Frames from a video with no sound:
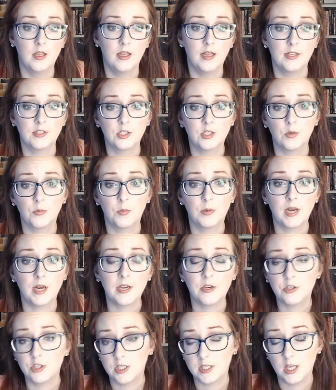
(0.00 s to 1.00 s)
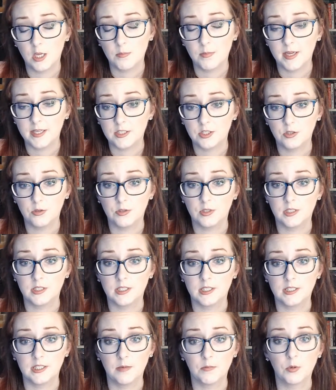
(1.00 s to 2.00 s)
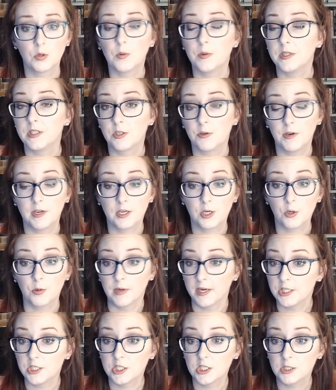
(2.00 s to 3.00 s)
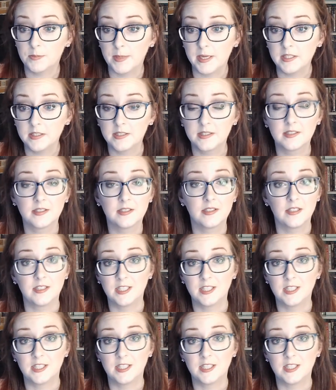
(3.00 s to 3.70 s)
And so what I usually tell my students is that we're going to create a courageous space.